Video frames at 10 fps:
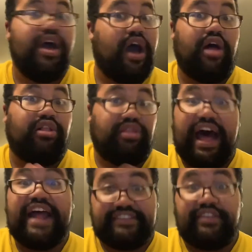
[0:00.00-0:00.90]
a
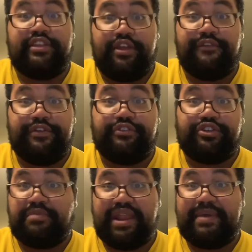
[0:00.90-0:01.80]
lot in the near future.
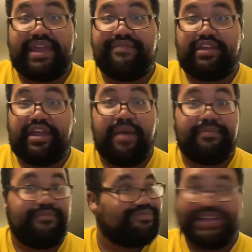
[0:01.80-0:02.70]
But am I giving it
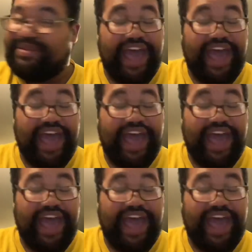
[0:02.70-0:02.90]
up?